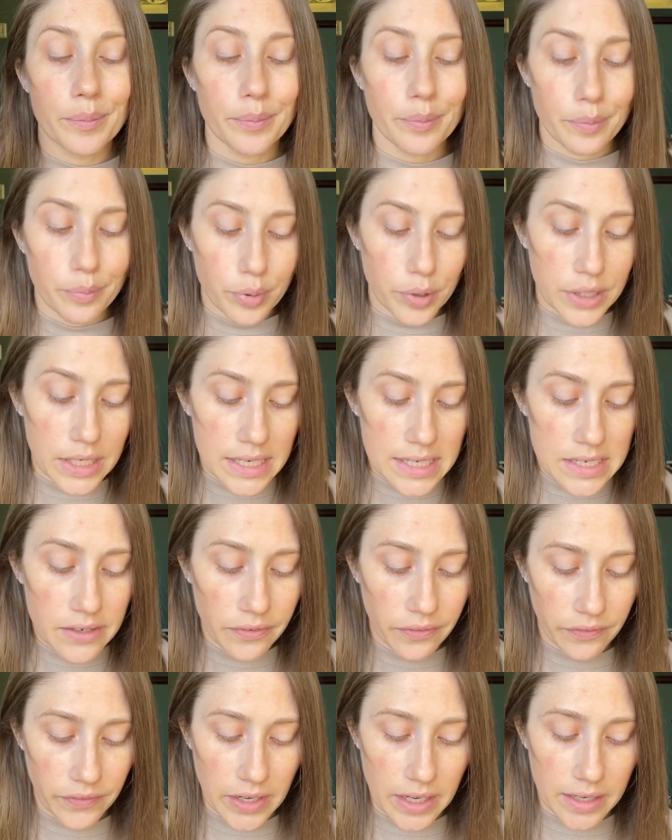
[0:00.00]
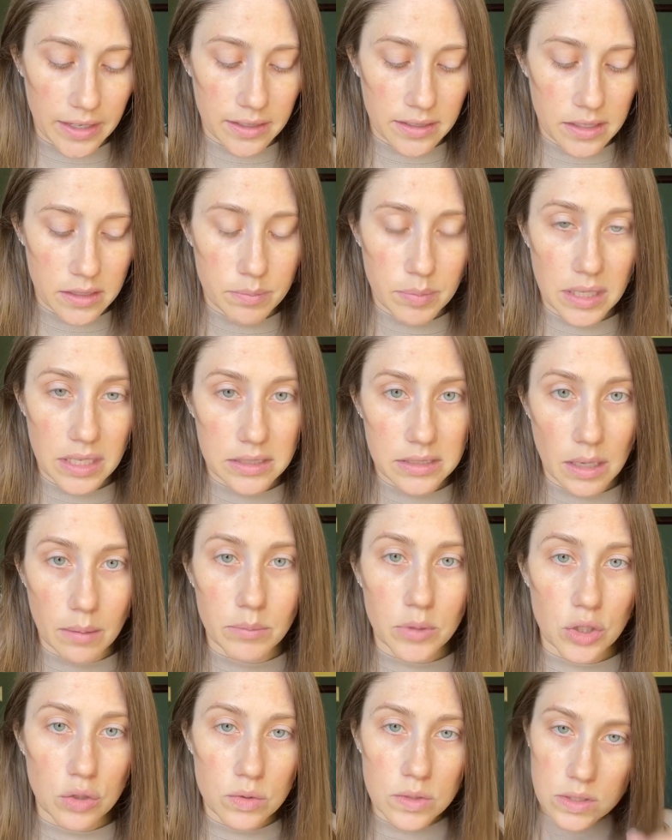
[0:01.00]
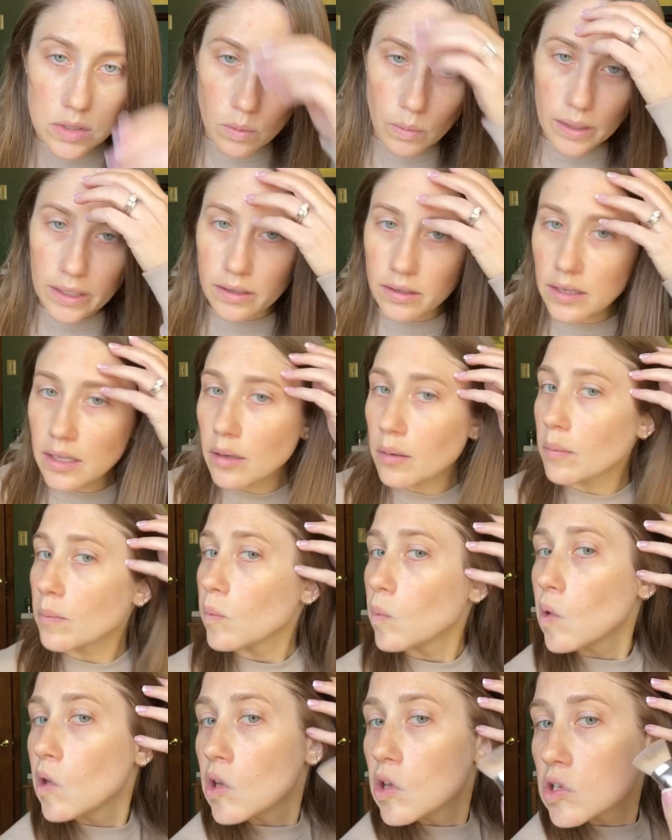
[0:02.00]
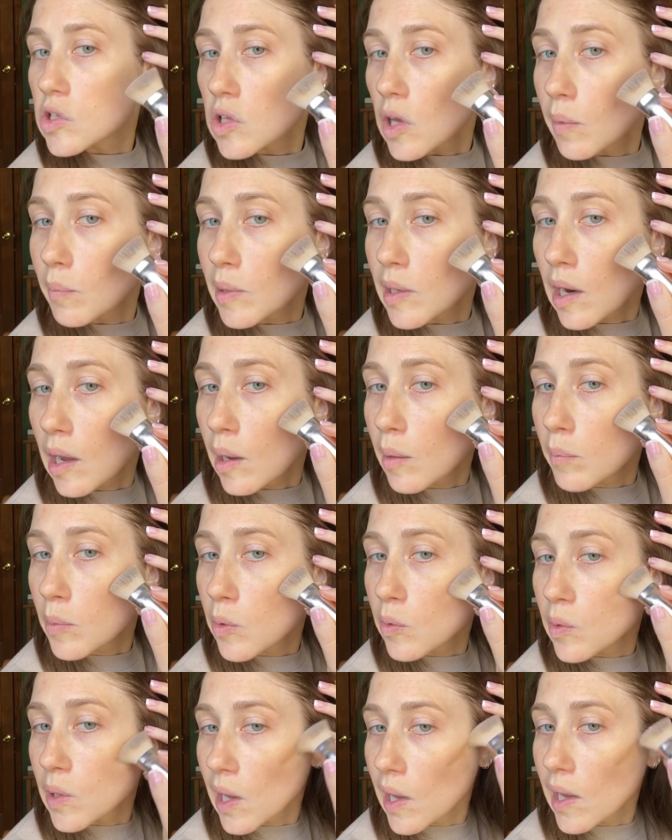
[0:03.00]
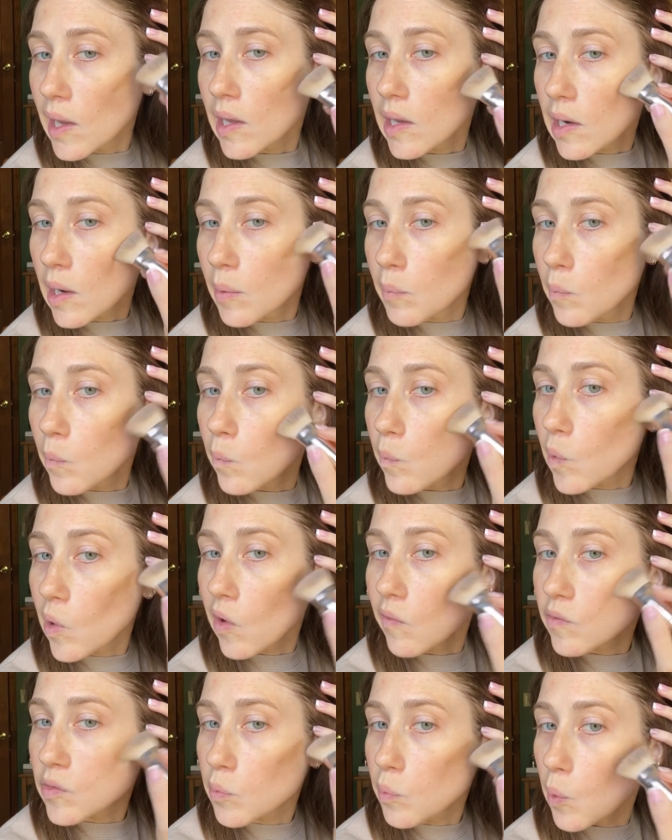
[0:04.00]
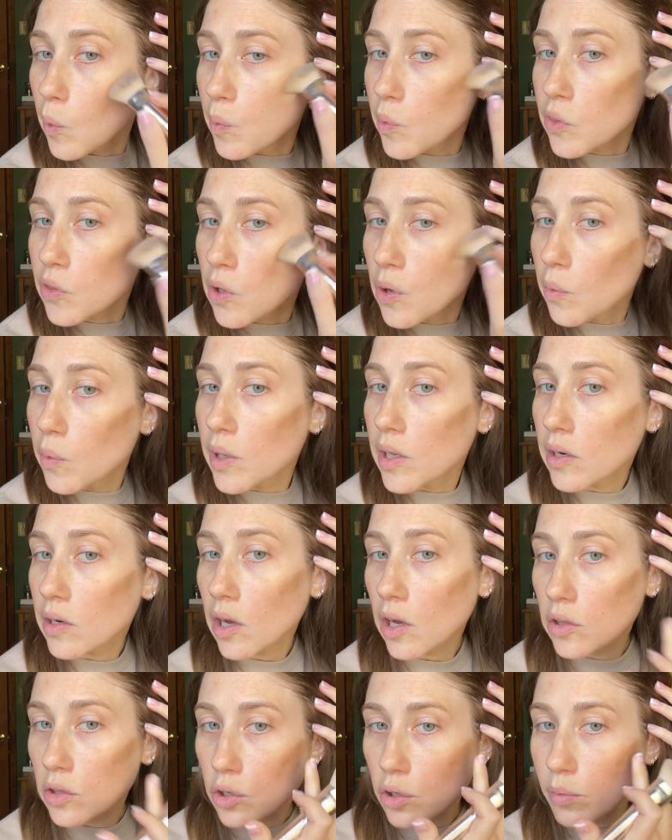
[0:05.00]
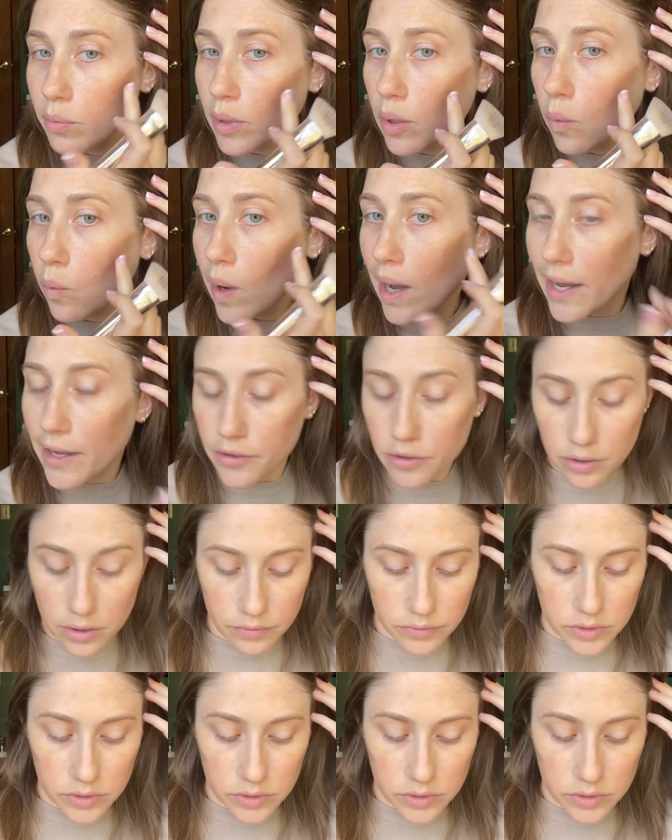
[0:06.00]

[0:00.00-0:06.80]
pretty defined because I'm used to wearing it. So I mean, I'm okay and I'm comfortable with going a little bit wider of a